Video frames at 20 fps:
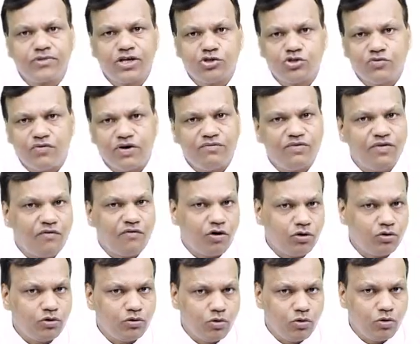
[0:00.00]
So when we want
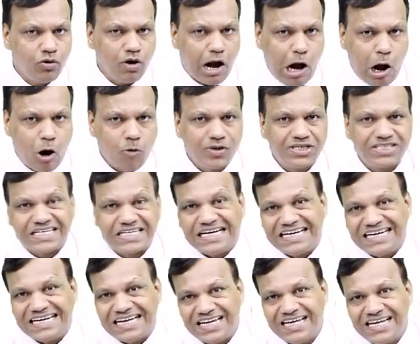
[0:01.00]
to know how much
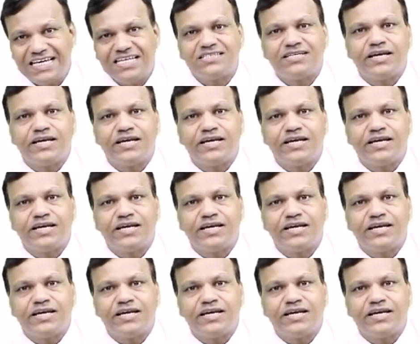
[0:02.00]
kidney is